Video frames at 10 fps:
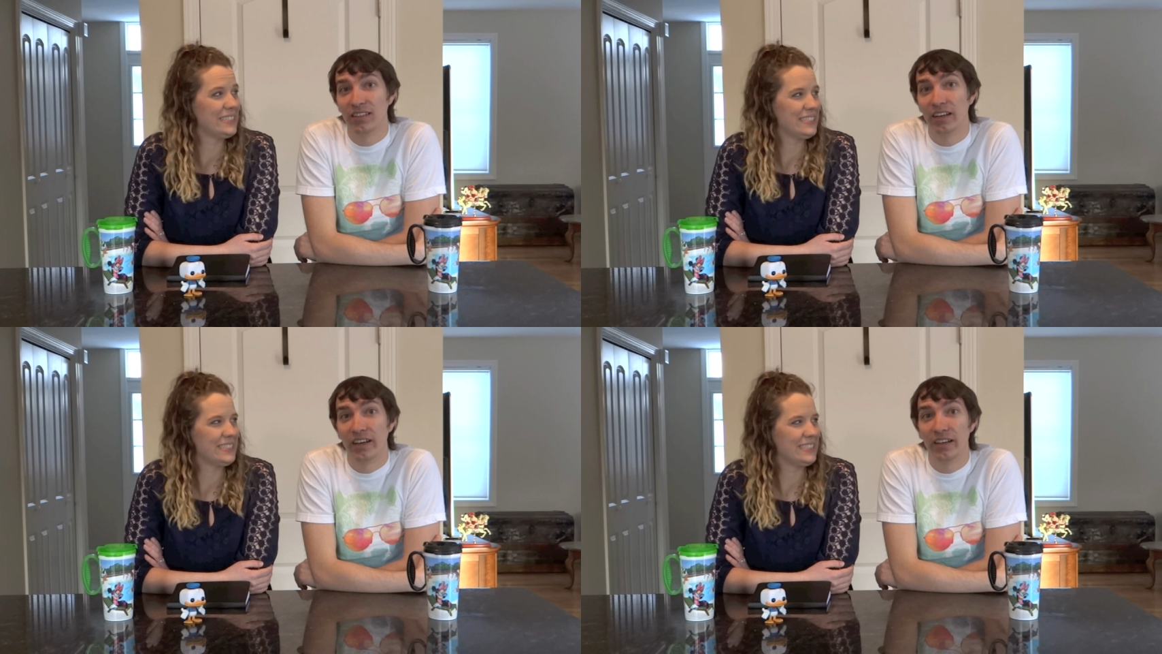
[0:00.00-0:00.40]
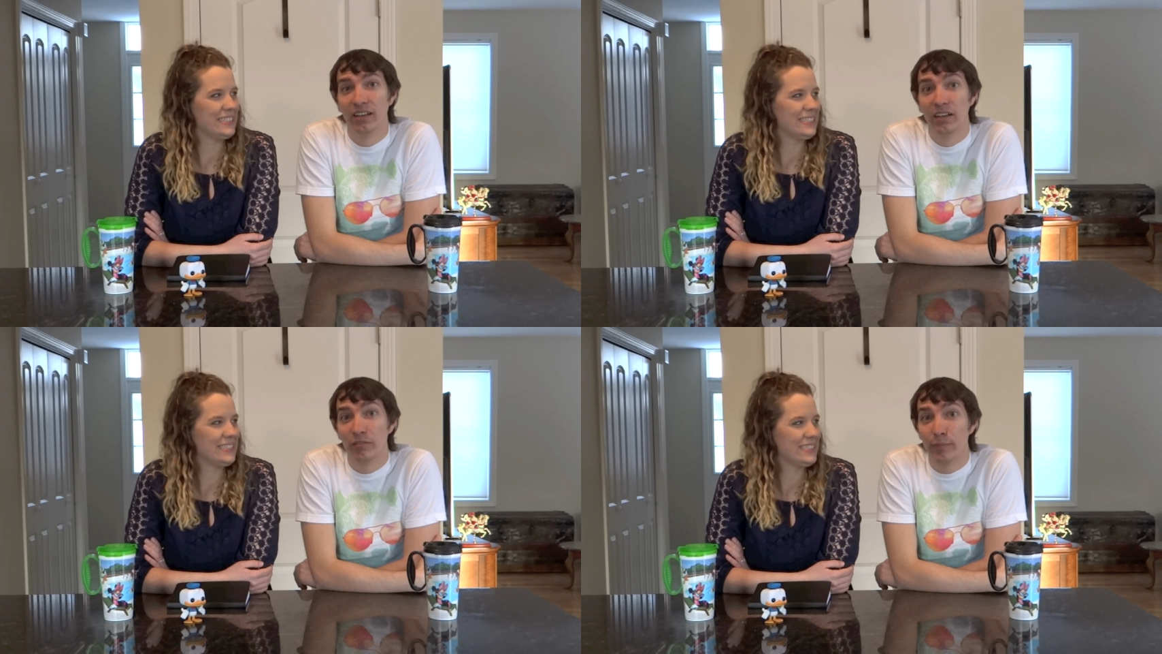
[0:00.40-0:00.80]
Speaker 1: today,
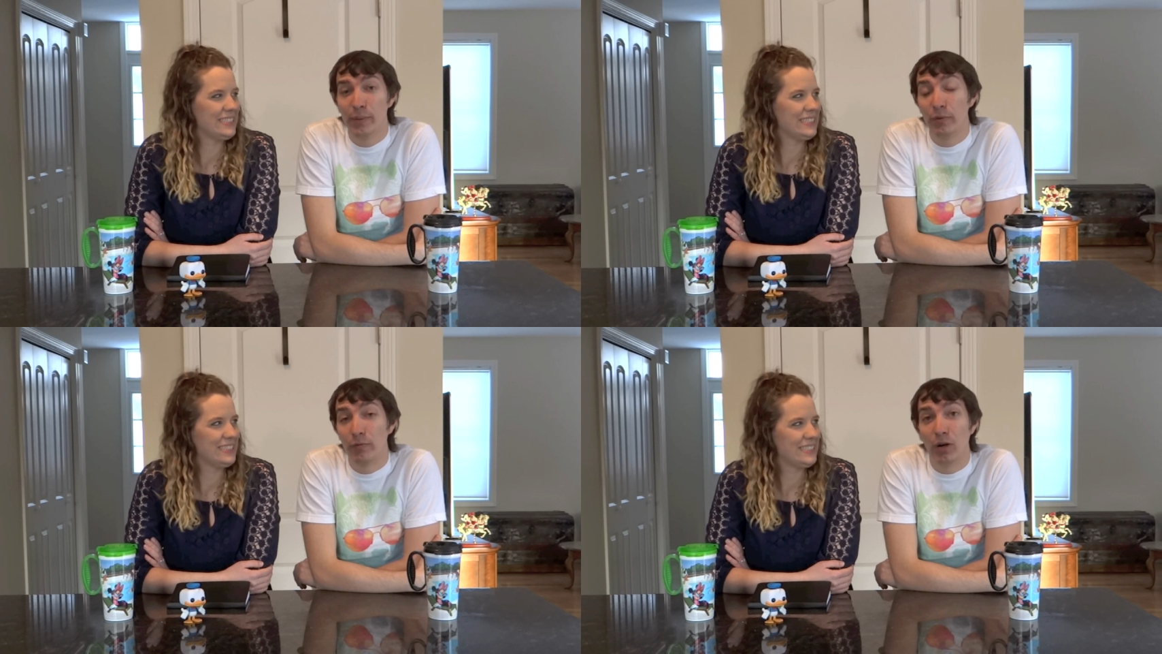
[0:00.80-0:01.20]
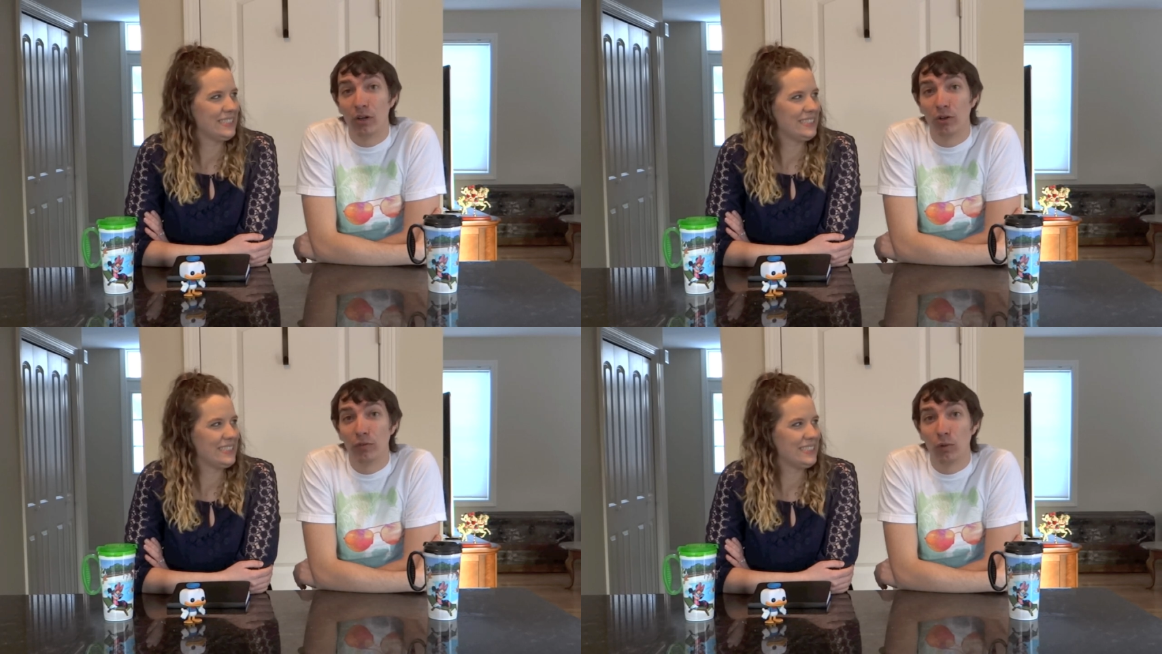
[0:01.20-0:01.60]
from people from
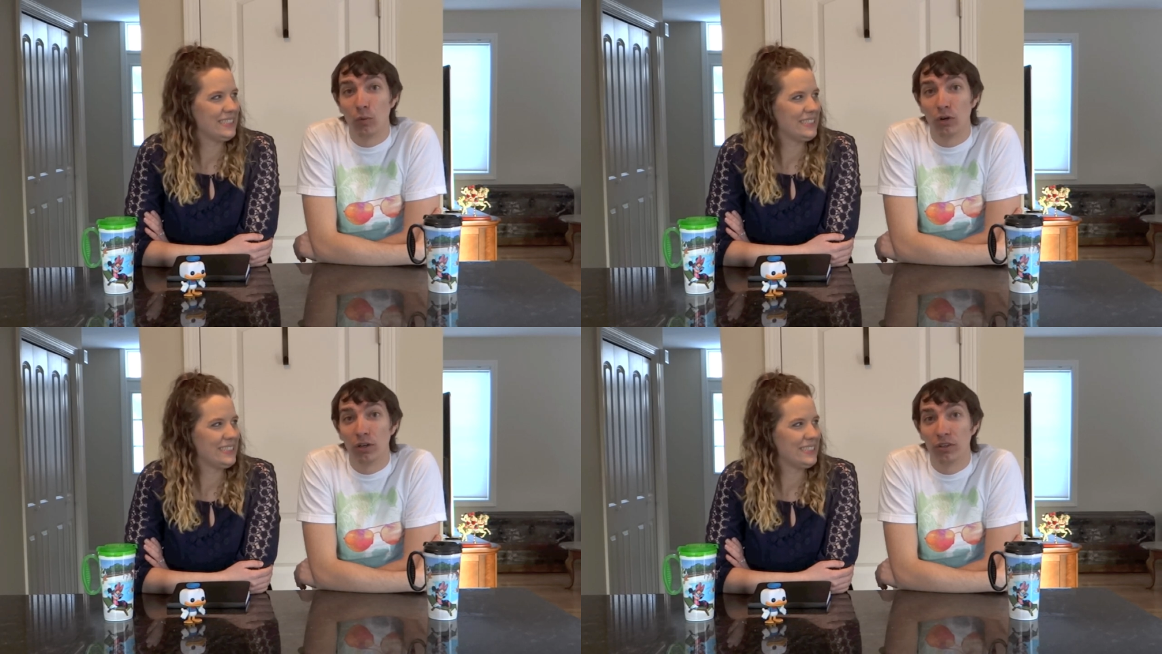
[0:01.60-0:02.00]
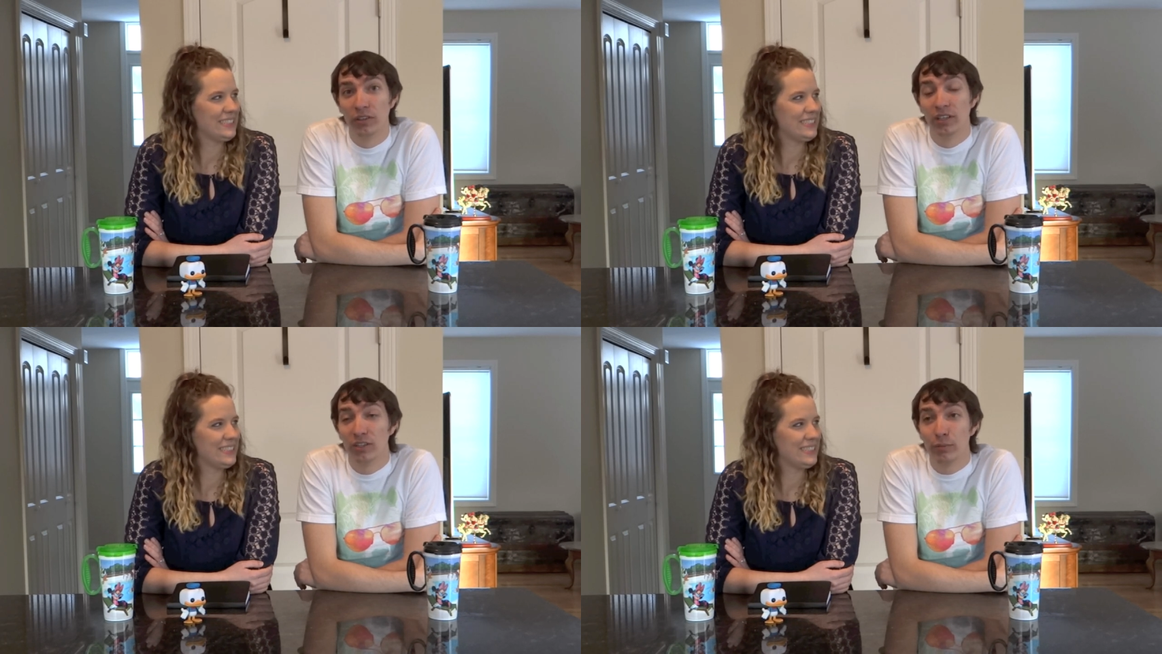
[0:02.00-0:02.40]
all over the world.
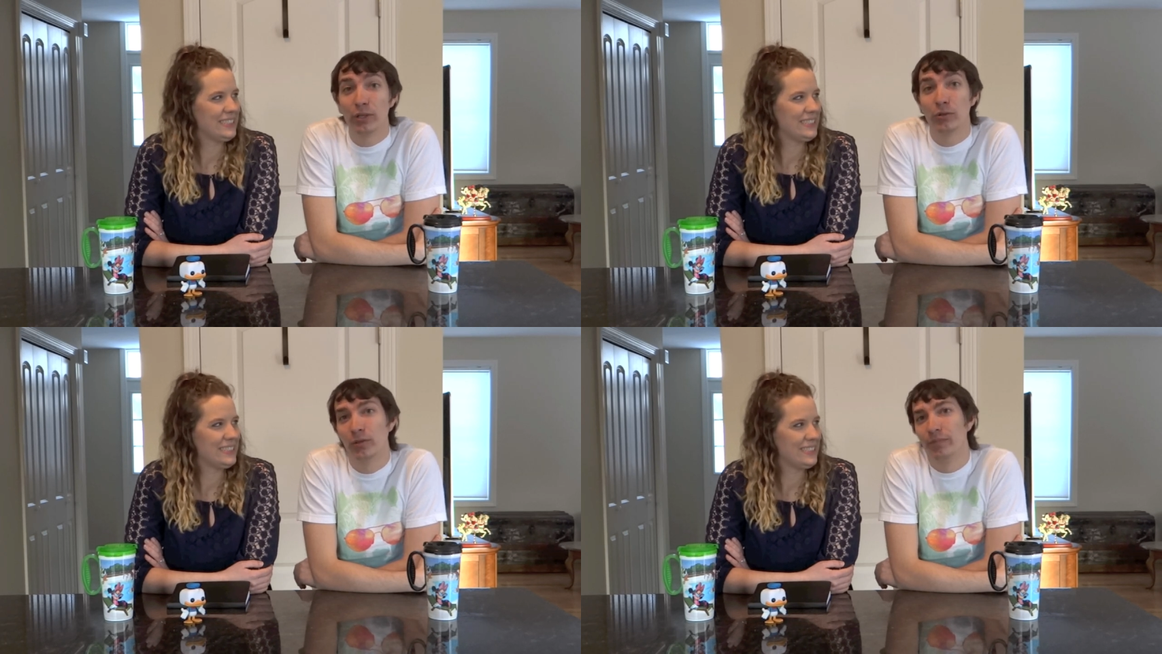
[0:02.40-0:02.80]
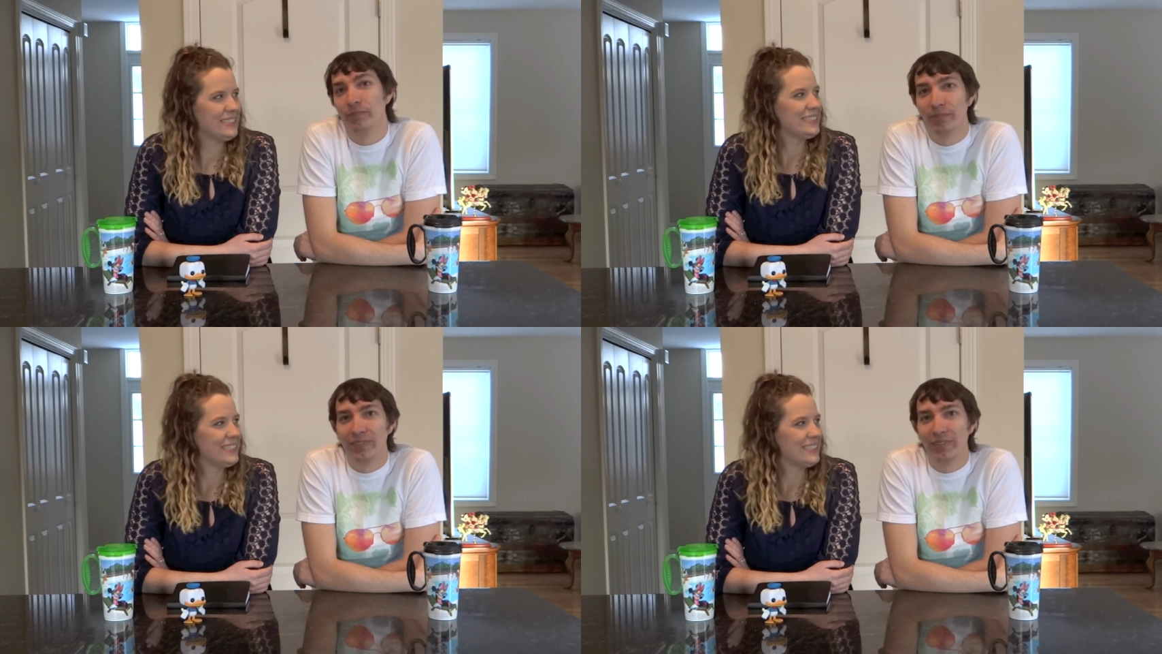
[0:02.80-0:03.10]
It's pretty cool.